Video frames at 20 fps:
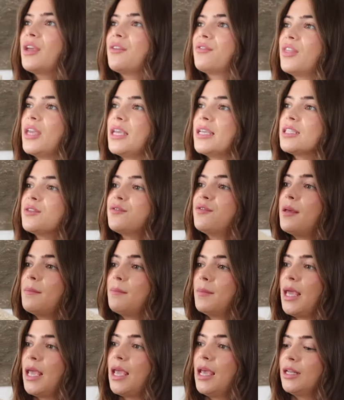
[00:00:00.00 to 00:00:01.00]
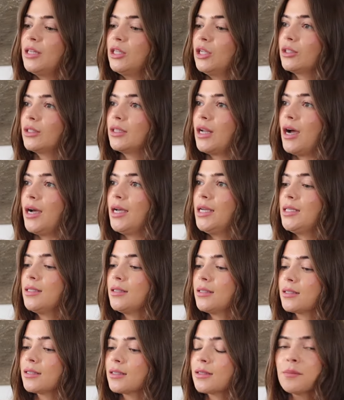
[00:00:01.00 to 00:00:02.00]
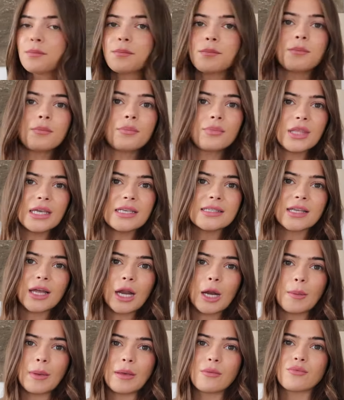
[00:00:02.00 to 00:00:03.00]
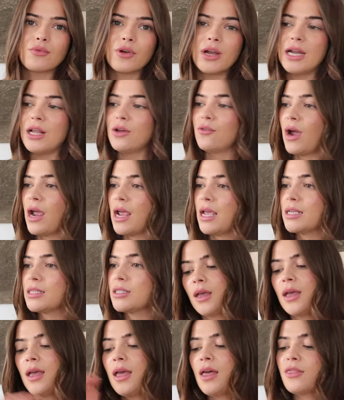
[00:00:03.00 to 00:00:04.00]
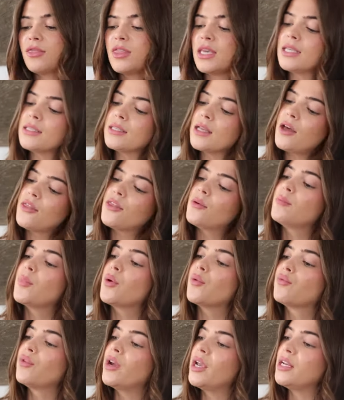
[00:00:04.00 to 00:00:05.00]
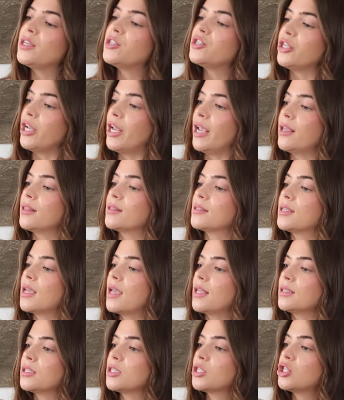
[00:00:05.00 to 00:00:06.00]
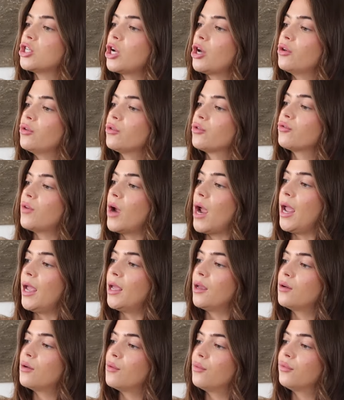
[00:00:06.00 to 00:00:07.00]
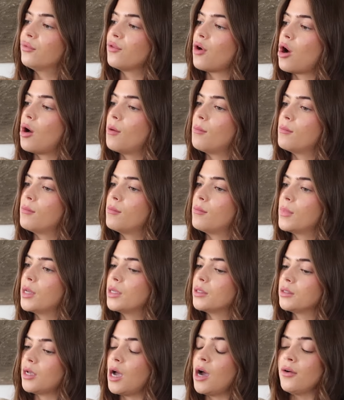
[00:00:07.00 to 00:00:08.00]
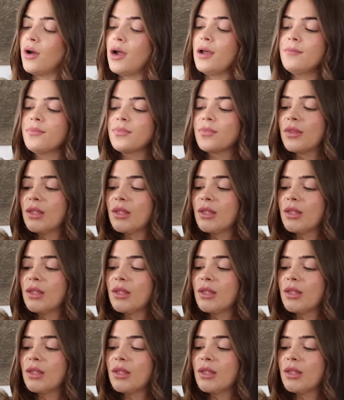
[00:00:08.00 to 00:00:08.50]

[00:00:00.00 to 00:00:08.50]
If these fit me and look nice, these are going to be really great. These are the marine jeans in stone grey from Zara.